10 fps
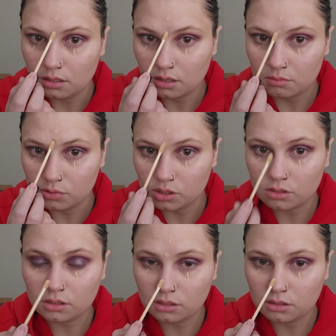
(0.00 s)
and I'm
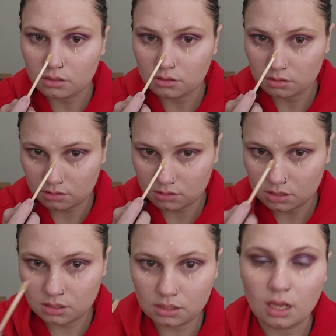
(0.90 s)
just going to
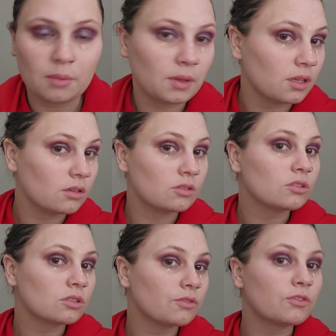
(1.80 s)
tap it
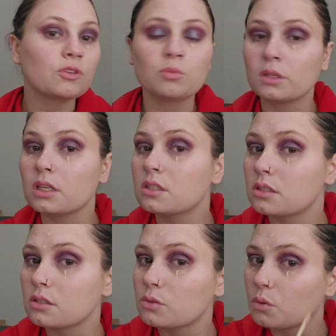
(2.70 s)
just a few
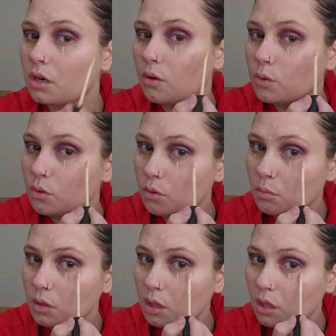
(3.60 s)
places where I would
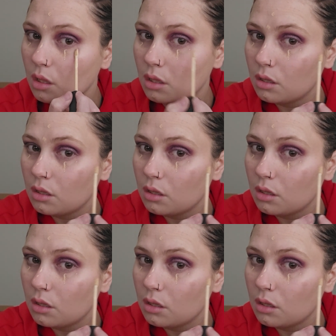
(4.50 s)
normally